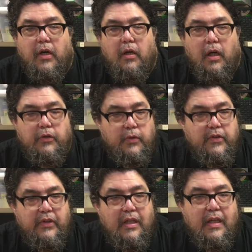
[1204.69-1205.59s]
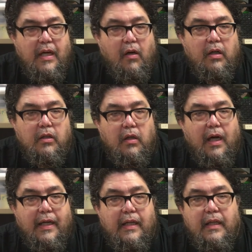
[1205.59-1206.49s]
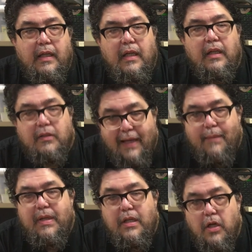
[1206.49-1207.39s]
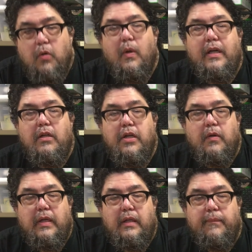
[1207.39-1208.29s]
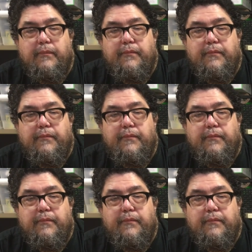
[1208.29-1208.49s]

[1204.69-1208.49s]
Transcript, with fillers: I'll, I'll do a Z D Net article on it. Let me know what you're doing.